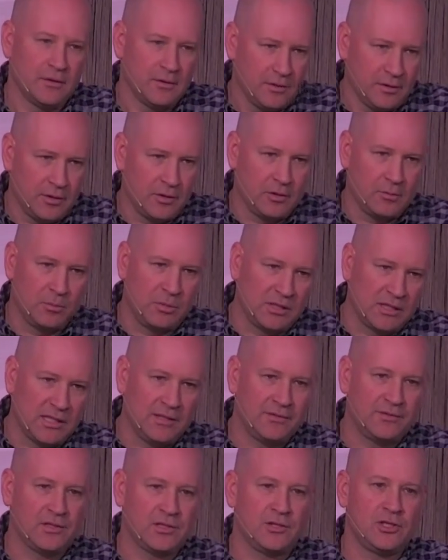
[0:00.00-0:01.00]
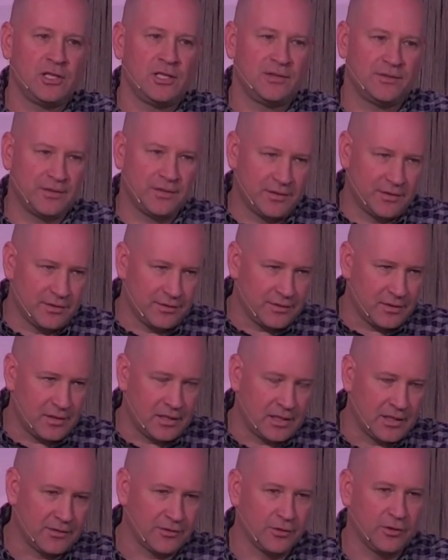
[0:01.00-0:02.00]
you know, believes in Jesus and
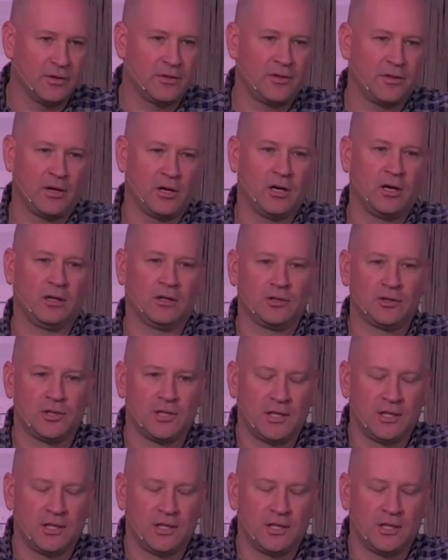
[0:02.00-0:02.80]
has good theology,